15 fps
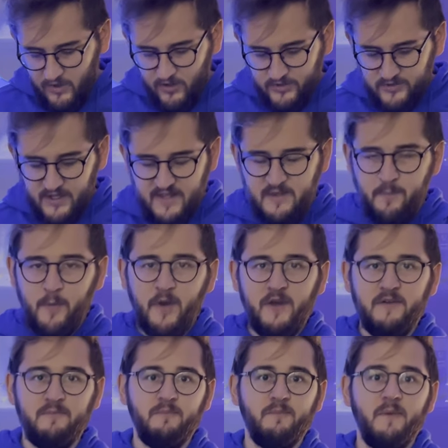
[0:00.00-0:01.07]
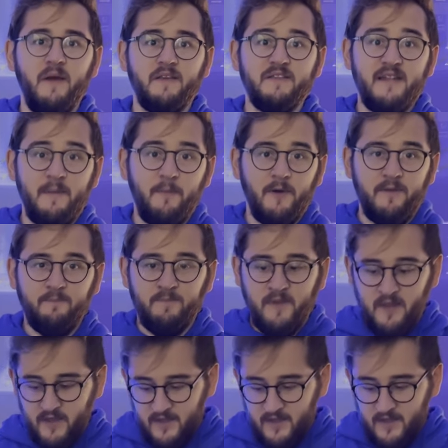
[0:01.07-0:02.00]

Unlike the Burton Step-On,